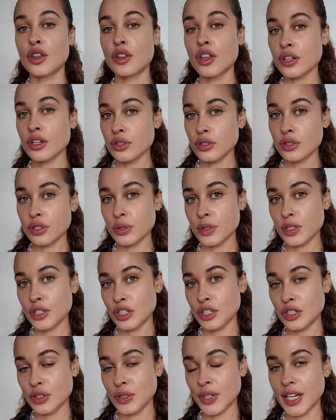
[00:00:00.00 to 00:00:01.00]
Those who are
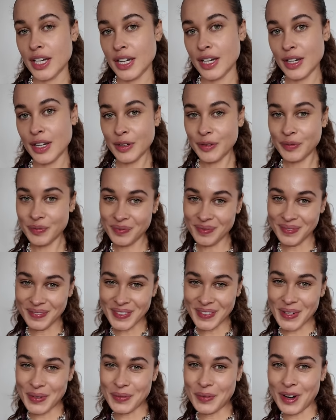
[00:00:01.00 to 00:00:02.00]
new here,
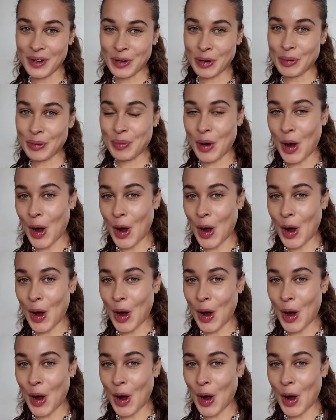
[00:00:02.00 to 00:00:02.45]
welcome